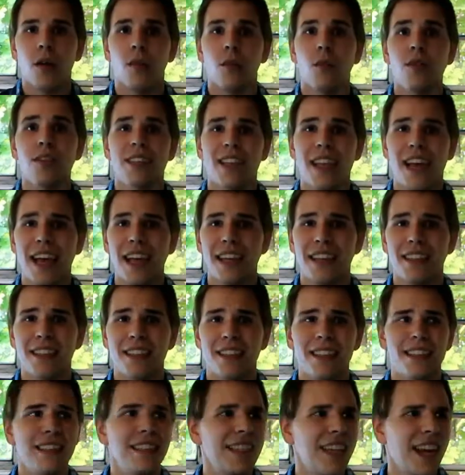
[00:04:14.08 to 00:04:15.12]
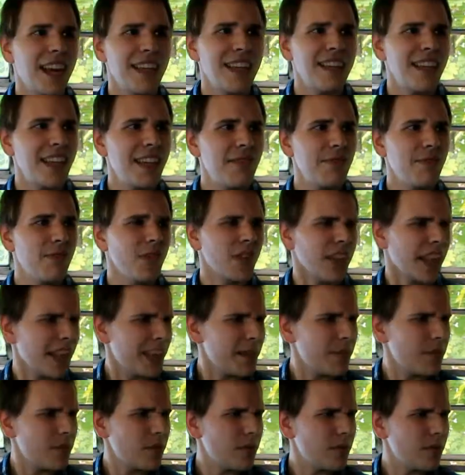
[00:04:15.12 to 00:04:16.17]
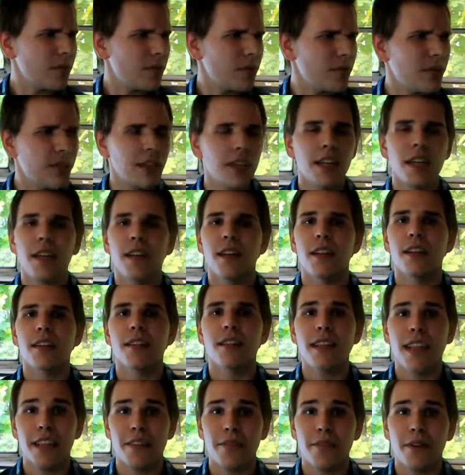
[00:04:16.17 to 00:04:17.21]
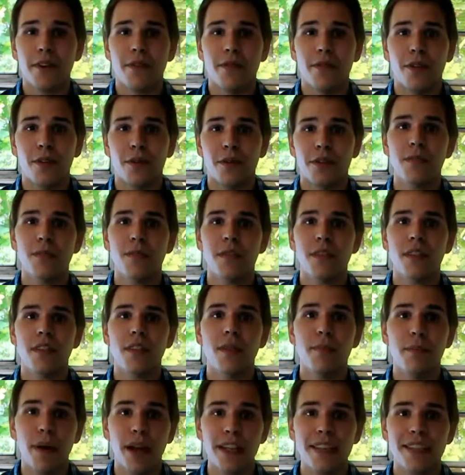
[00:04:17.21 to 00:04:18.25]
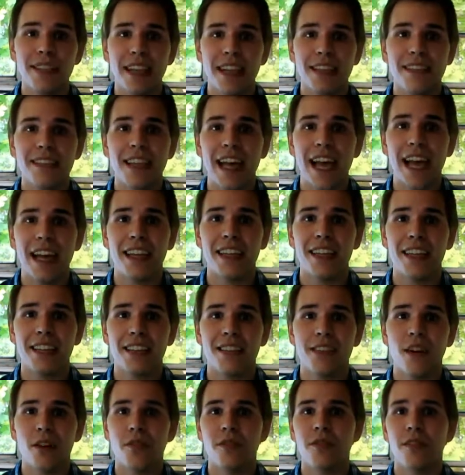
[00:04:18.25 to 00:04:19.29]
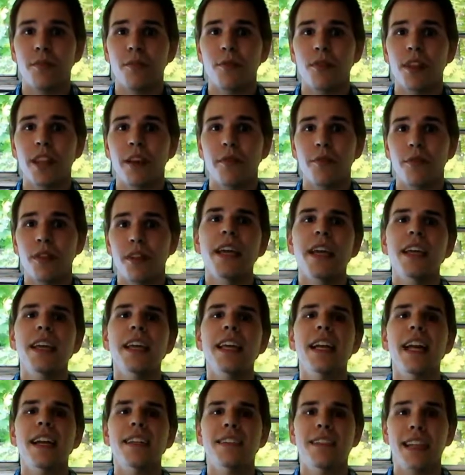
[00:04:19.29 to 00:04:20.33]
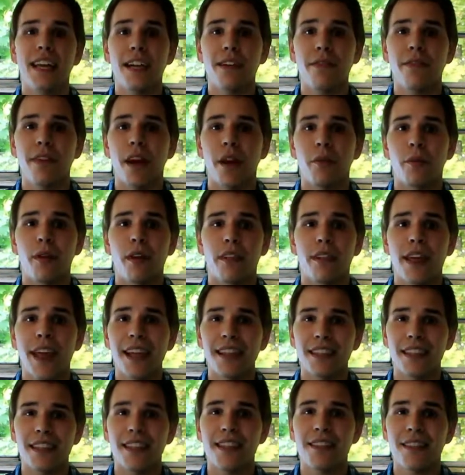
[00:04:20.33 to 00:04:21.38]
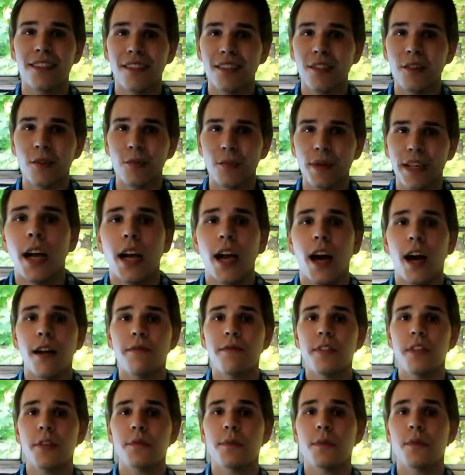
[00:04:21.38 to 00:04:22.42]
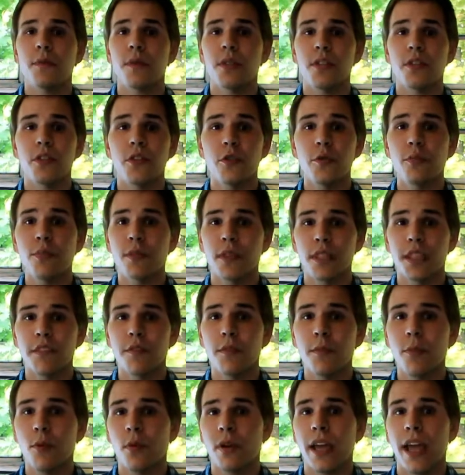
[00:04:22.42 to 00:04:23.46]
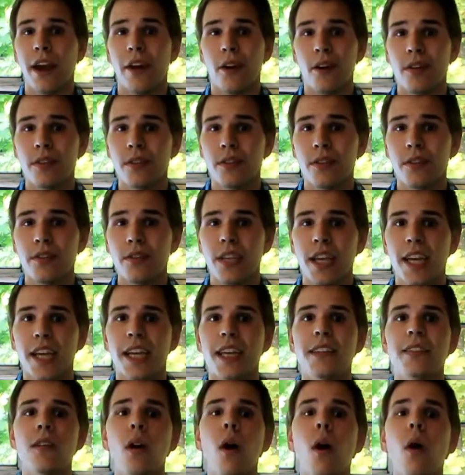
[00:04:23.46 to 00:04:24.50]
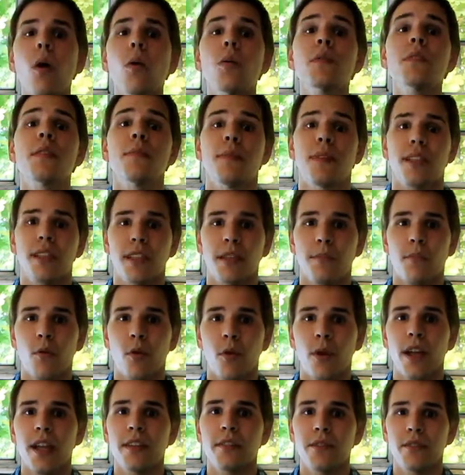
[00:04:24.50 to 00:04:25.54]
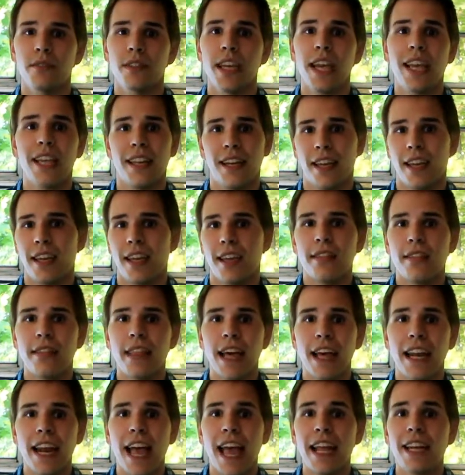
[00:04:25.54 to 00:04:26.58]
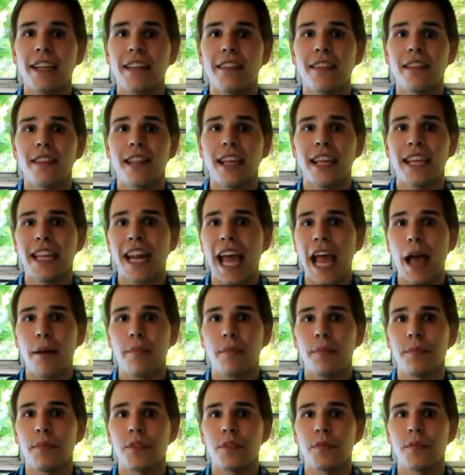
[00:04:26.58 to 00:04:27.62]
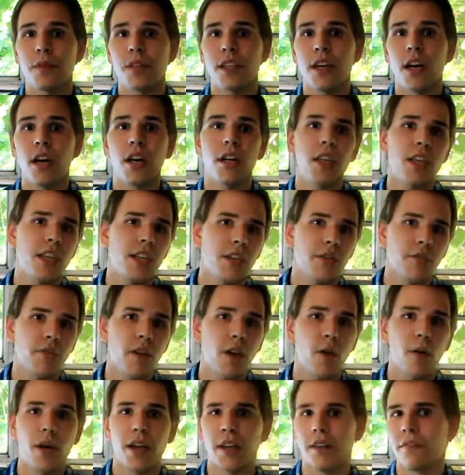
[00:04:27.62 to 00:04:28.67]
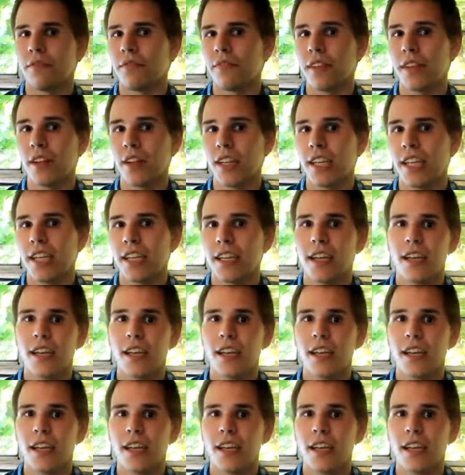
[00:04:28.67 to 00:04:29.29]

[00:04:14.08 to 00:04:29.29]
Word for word: What's that? Did I say relatable? That's right, folks. The best antagonists are someone that readers can identify with, at least a little bit. The conflict between two believable characters is ultimately more entertaining than anything that can happen between a hero and villain.